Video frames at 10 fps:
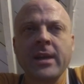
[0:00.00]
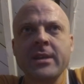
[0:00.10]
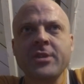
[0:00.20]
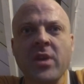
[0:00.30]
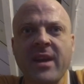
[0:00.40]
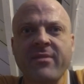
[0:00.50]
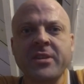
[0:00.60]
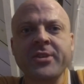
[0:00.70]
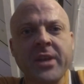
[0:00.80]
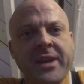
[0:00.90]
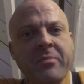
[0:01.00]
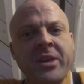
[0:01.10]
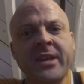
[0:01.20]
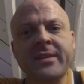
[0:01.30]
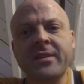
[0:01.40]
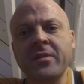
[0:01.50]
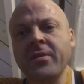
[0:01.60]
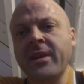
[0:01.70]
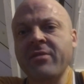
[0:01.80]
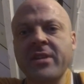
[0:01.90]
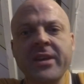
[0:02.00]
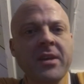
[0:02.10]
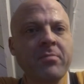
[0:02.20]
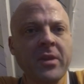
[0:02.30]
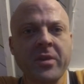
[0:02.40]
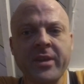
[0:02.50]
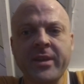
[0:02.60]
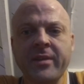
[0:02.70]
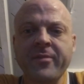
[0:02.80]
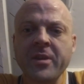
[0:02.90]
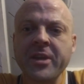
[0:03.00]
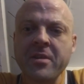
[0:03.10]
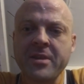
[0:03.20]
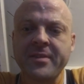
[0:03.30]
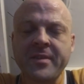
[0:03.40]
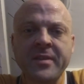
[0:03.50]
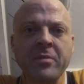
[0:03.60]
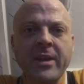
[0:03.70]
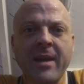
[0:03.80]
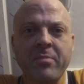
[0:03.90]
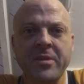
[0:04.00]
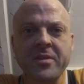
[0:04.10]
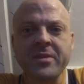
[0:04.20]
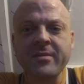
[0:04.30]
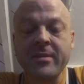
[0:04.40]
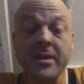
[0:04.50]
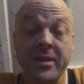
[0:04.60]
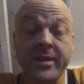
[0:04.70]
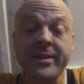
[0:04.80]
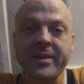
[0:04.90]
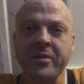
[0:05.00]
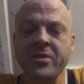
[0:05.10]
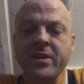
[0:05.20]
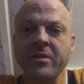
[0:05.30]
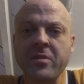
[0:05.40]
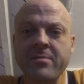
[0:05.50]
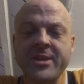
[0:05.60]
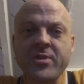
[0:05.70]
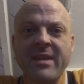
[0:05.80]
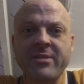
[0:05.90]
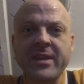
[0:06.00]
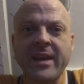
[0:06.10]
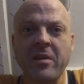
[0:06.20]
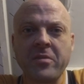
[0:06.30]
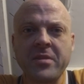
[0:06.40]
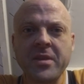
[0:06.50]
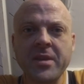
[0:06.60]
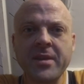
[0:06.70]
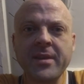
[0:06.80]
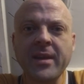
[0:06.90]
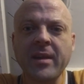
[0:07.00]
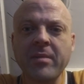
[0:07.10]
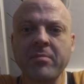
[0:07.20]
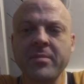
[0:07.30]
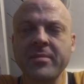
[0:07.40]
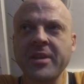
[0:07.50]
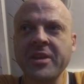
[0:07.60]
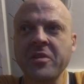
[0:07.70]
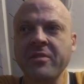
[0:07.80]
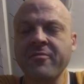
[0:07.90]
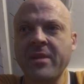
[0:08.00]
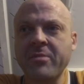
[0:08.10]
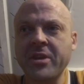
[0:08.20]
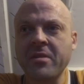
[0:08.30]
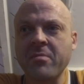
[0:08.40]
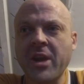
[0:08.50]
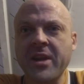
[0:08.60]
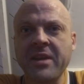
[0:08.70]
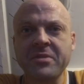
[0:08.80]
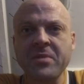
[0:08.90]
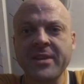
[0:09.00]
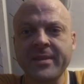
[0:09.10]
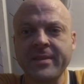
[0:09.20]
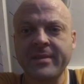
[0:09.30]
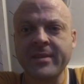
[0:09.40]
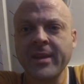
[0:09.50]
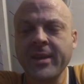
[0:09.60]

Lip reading: Strava and Training Peaks, so everything uploaded. If you're curious to see what happened in detail, you can go to my Strava account. I think you can find me under Brian Davis Races.